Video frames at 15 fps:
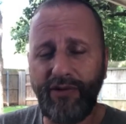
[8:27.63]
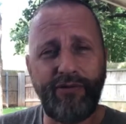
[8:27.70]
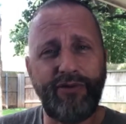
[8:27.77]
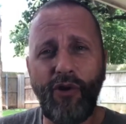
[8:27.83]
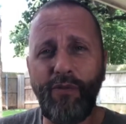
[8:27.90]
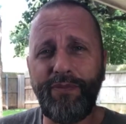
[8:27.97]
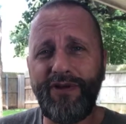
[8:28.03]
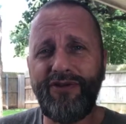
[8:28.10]

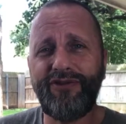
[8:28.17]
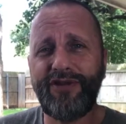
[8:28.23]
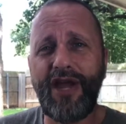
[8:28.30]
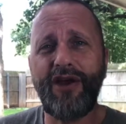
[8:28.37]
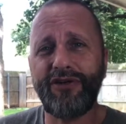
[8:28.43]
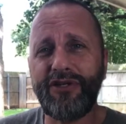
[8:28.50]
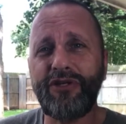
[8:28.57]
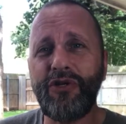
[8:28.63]
Don't be
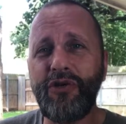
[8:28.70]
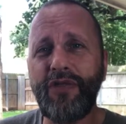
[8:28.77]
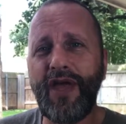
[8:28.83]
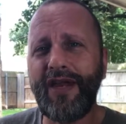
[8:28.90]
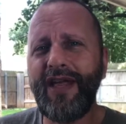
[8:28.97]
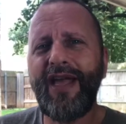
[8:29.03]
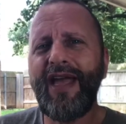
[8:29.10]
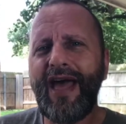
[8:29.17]
scared to do
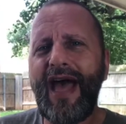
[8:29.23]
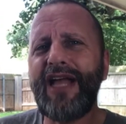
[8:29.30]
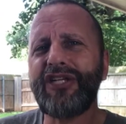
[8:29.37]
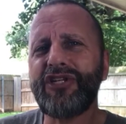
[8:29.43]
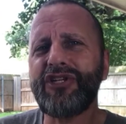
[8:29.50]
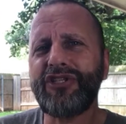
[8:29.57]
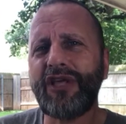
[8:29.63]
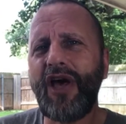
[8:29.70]
that. I
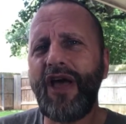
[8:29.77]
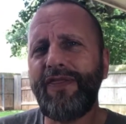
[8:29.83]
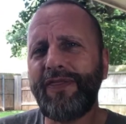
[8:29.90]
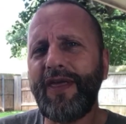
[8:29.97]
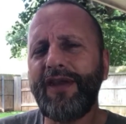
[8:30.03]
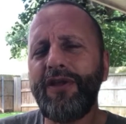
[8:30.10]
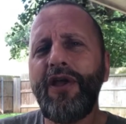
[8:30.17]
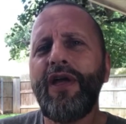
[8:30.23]
just thought
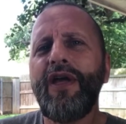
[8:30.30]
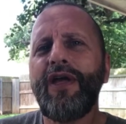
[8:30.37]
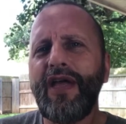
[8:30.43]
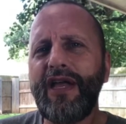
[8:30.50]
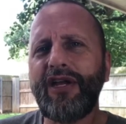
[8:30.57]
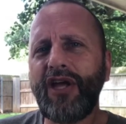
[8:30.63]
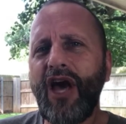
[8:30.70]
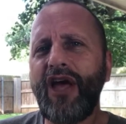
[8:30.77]
that
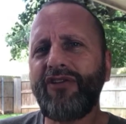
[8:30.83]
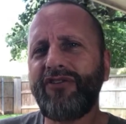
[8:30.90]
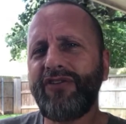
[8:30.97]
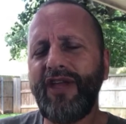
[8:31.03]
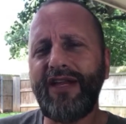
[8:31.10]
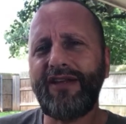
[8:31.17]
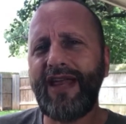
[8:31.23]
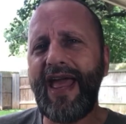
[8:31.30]
it
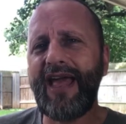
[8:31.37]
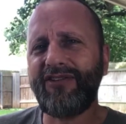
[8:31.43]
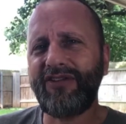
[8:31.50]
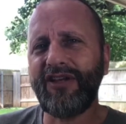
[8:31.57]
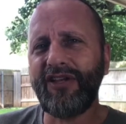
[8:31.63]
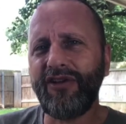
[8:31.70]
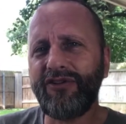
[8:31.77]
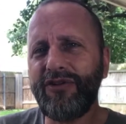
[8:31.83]

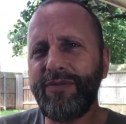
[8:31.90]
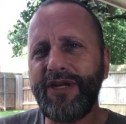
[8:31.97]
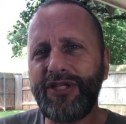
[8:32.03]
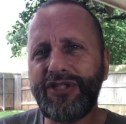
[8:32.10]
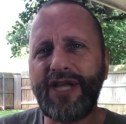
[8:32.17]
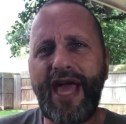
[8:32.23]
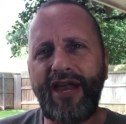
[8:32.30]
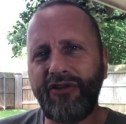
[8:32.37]
casted a little too many
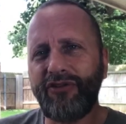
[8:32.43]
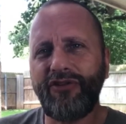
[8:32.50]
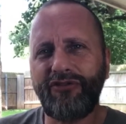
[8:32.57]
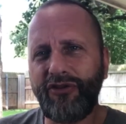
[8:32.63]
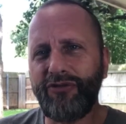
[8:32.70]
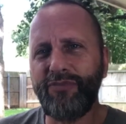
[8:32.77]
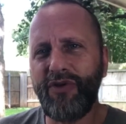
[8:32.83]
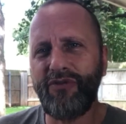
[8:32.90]
shadows as
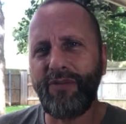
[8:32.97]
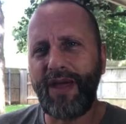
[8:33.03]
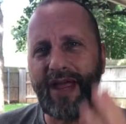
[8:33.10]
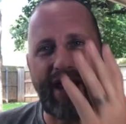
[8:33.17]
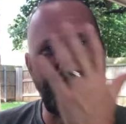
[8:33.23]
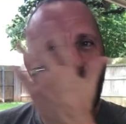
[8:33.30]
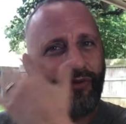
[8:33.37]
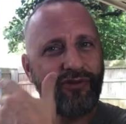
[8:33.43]
I was moving my
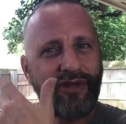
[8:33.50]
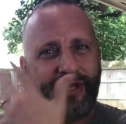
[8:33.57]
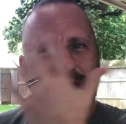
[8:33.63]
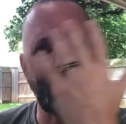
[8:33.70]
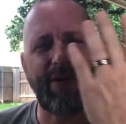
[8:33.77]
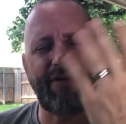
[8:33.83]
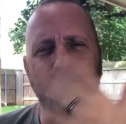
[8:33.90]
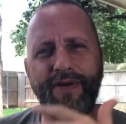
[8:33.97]
hand, as I was
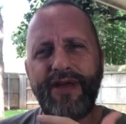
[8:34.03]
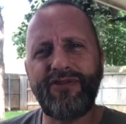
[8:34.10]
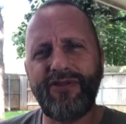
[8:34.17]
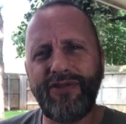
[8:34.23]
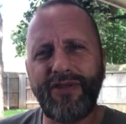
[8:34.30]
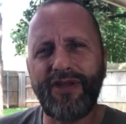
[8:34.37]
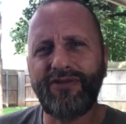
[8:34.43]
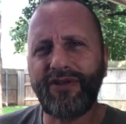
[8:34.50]
getting in my face
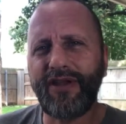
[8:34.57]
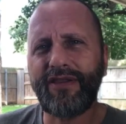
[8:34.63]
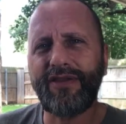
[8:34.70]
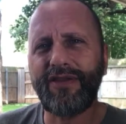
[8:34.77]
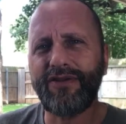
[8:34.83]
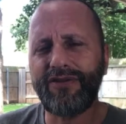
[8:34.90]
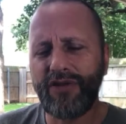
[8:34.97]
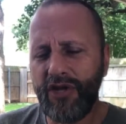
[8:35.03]
and things like
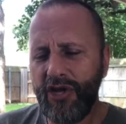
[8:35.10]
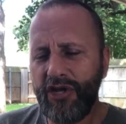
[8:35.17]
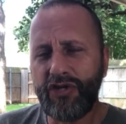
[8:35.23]
this.